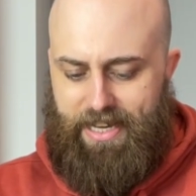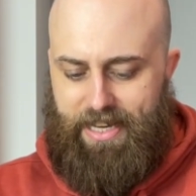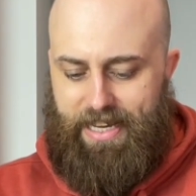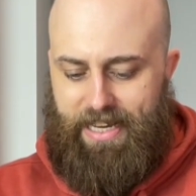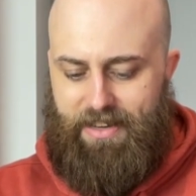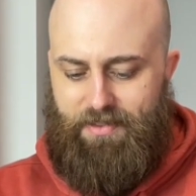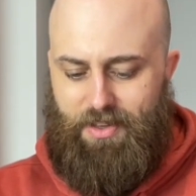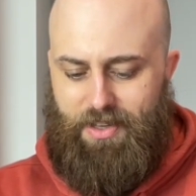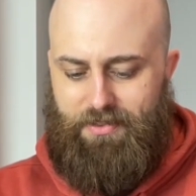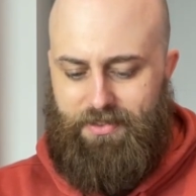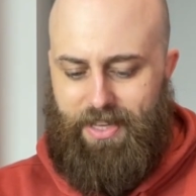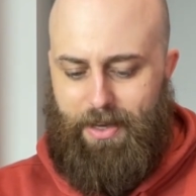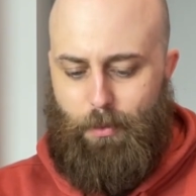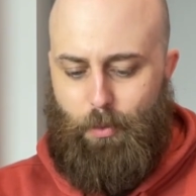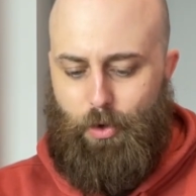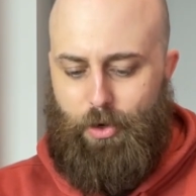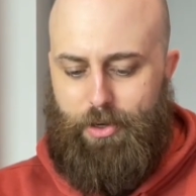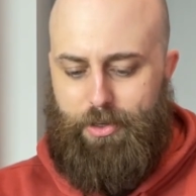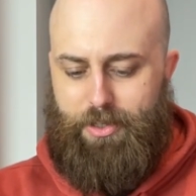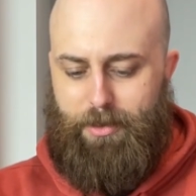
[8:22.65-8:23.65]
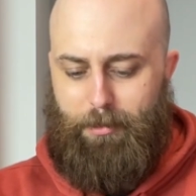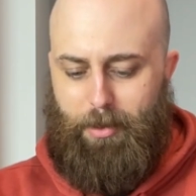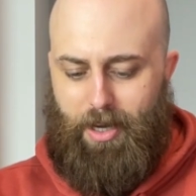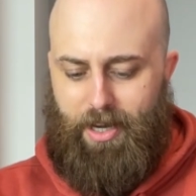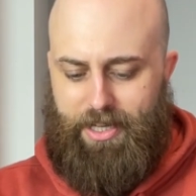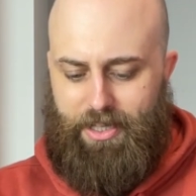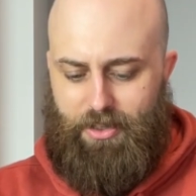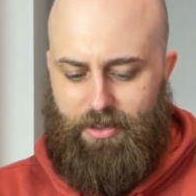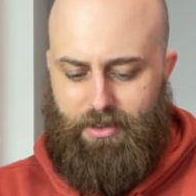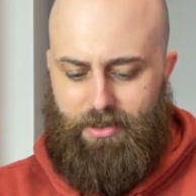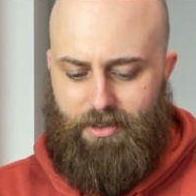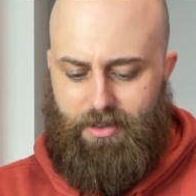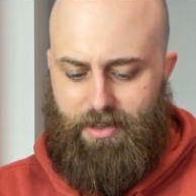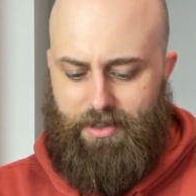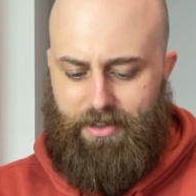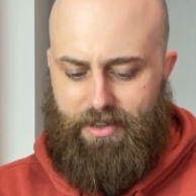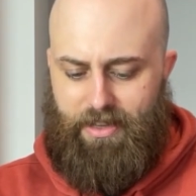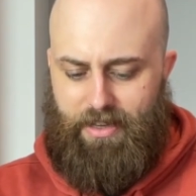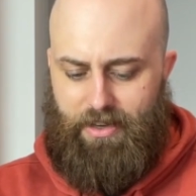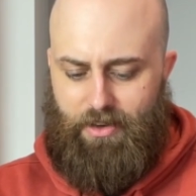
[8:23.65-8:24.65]
Even if they were to bite you,
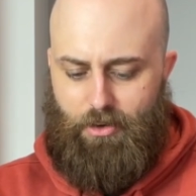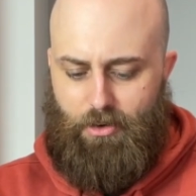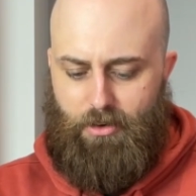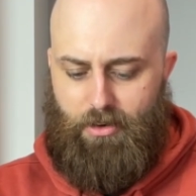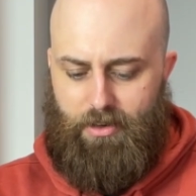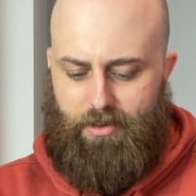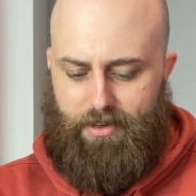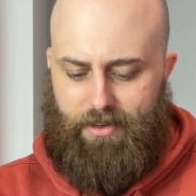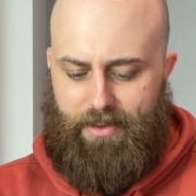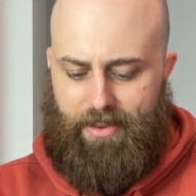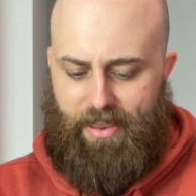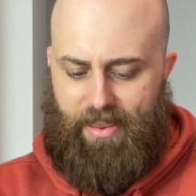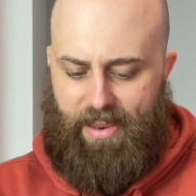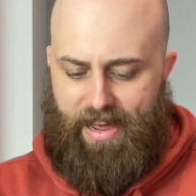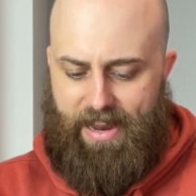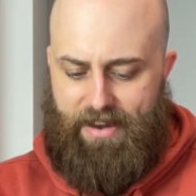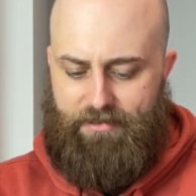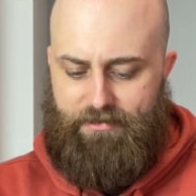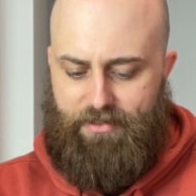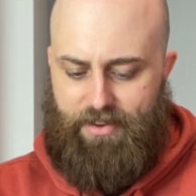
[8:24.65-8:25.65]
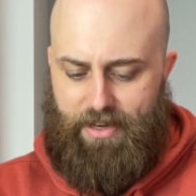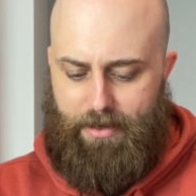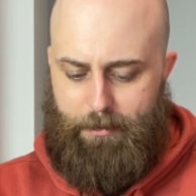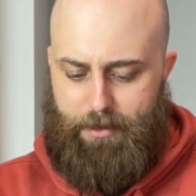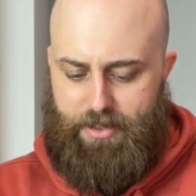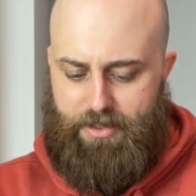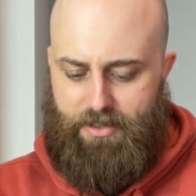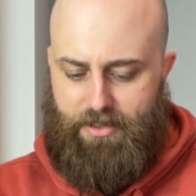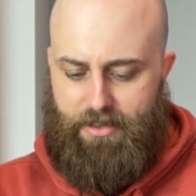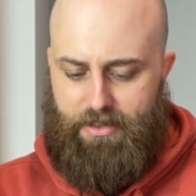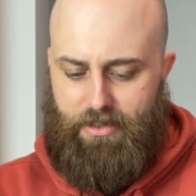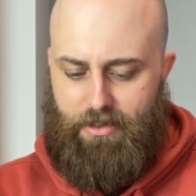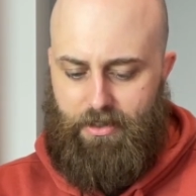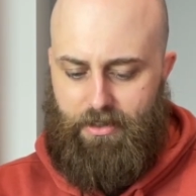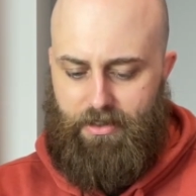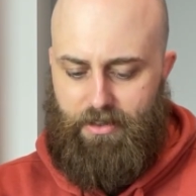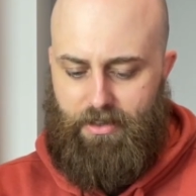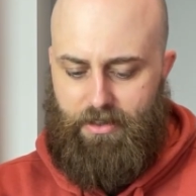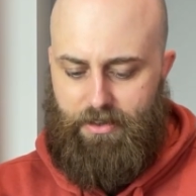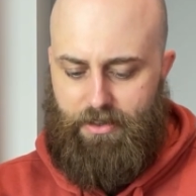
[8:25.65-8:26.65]
they're not that venomous that
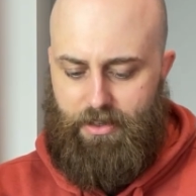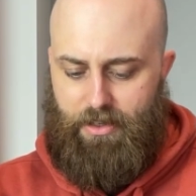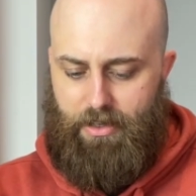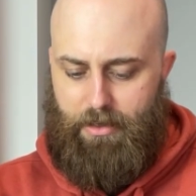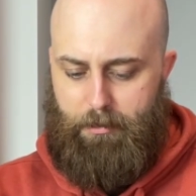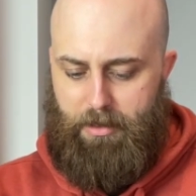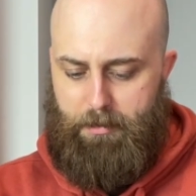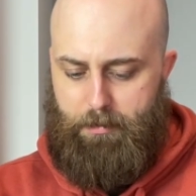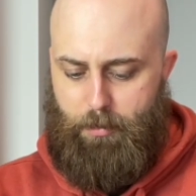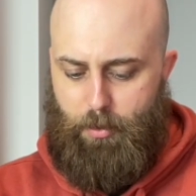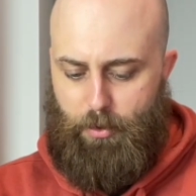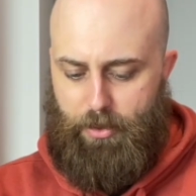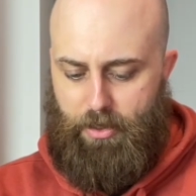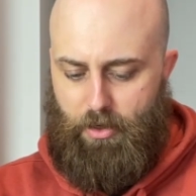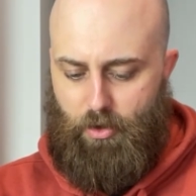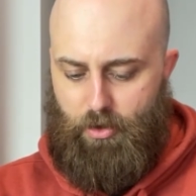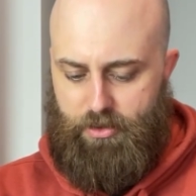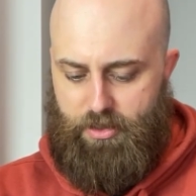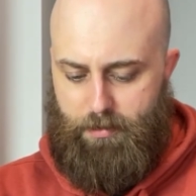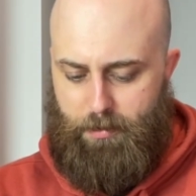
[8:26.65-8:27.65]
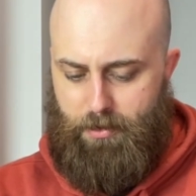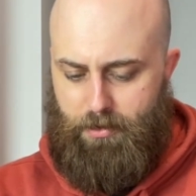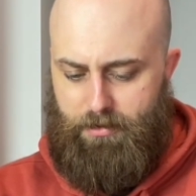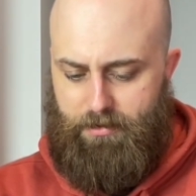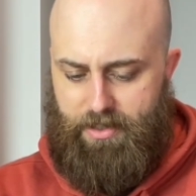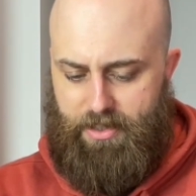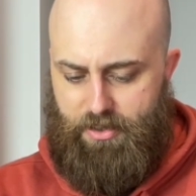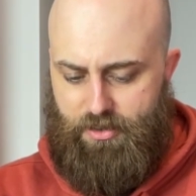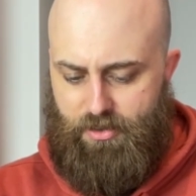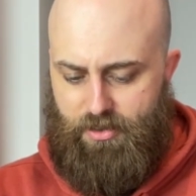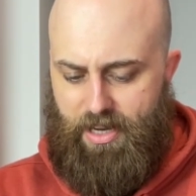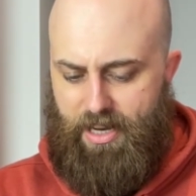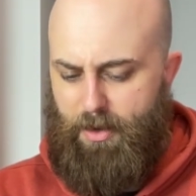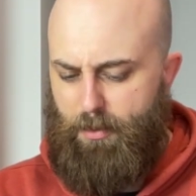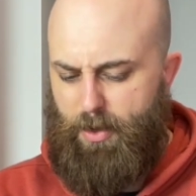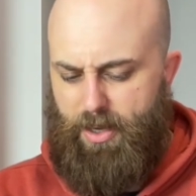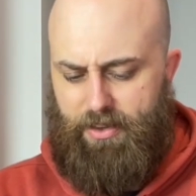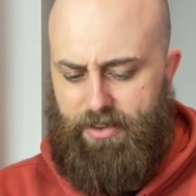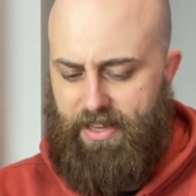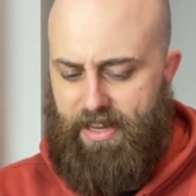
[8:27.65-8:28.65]
you're going to be put in hospital. In Australia,
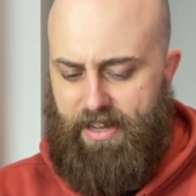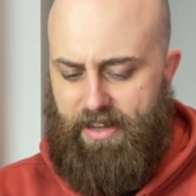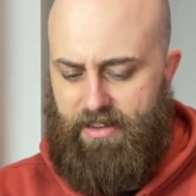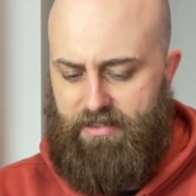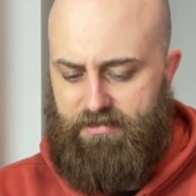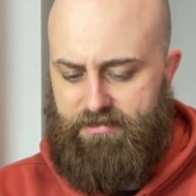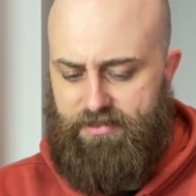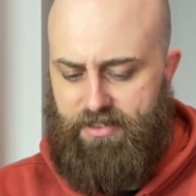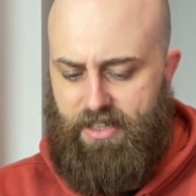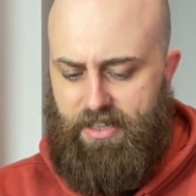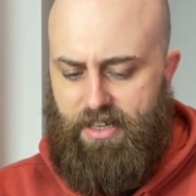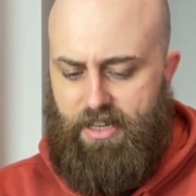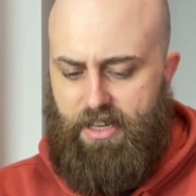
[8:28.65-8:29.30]
we only have